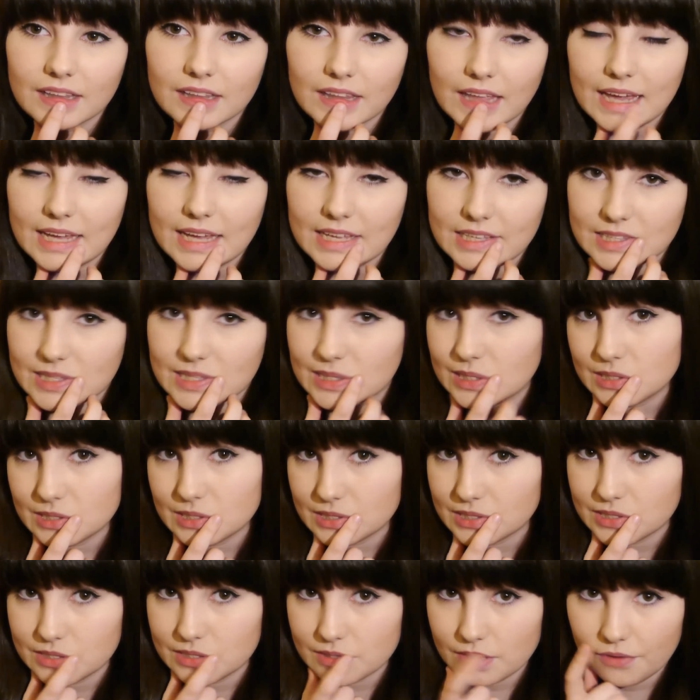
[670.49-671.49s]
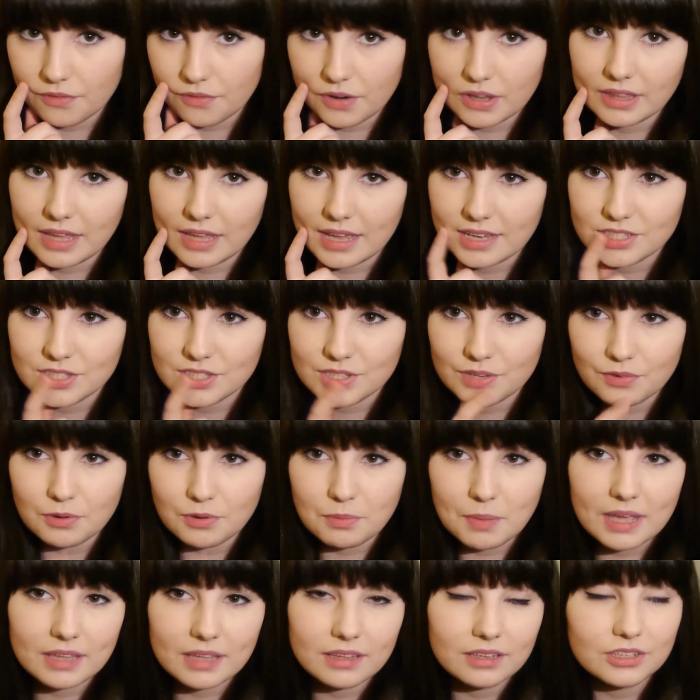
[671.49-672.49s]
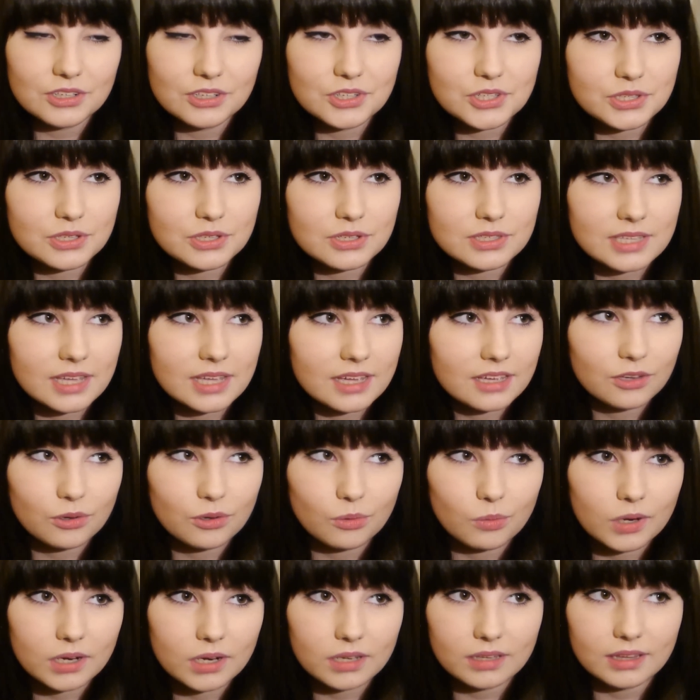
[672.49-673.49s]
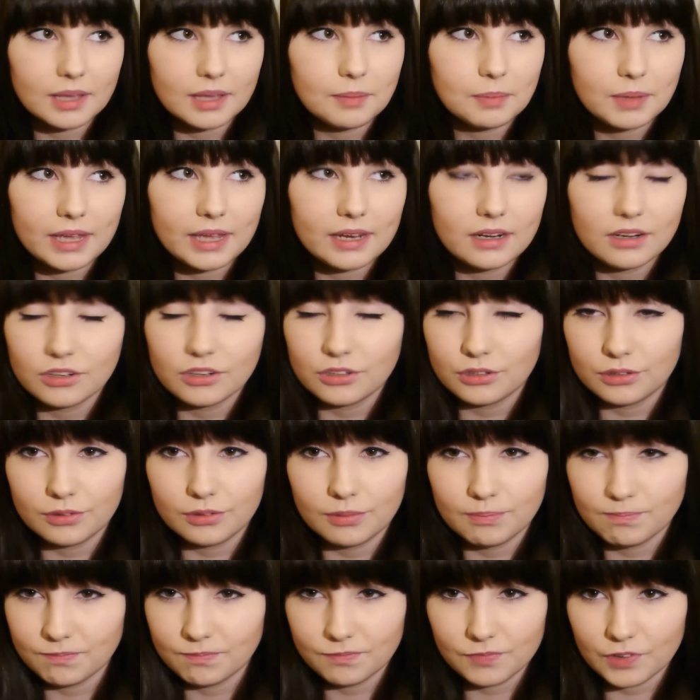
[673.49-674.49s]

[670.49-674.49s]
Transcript: lines just around the edges of your mouth and it just looks like you're wearing lip liner and you